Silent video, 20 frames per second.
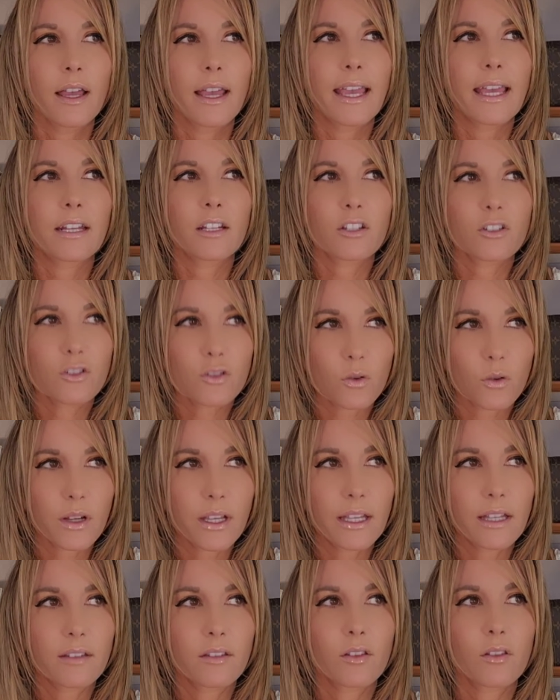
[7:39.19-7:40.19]
and enjoy
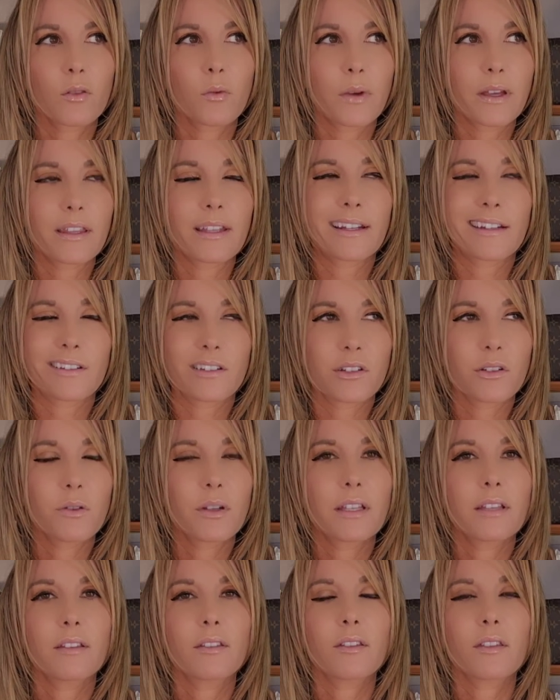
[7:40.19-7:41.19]
it the way that I do
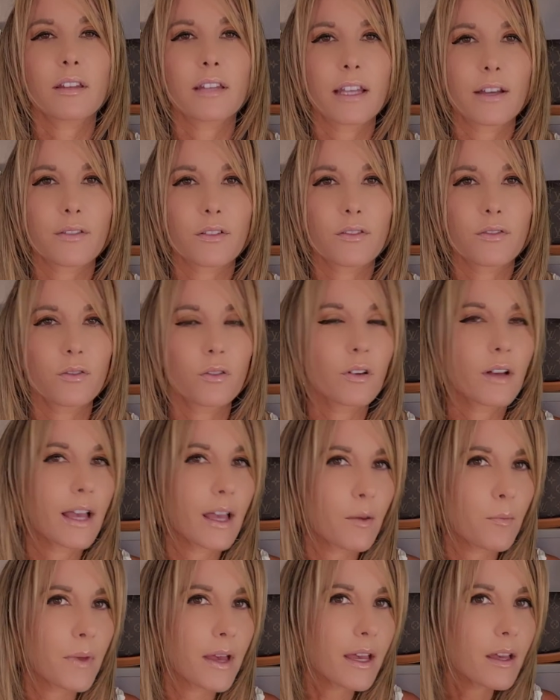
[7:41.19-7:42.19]
is the Neverfull
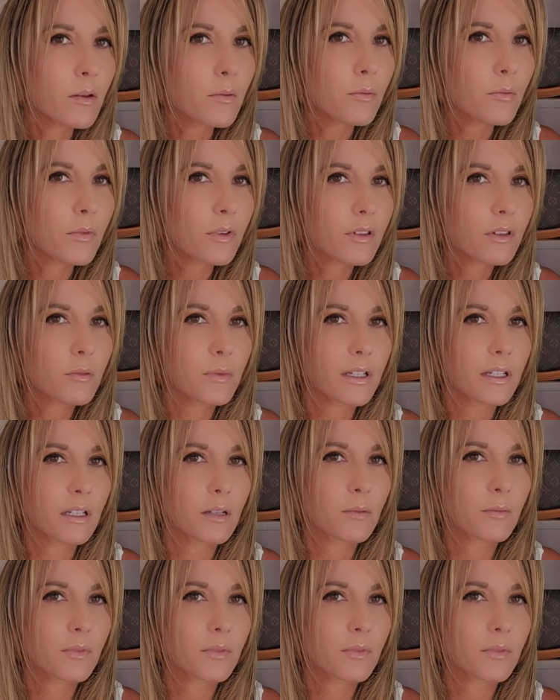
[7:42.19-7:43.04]
MM, the medium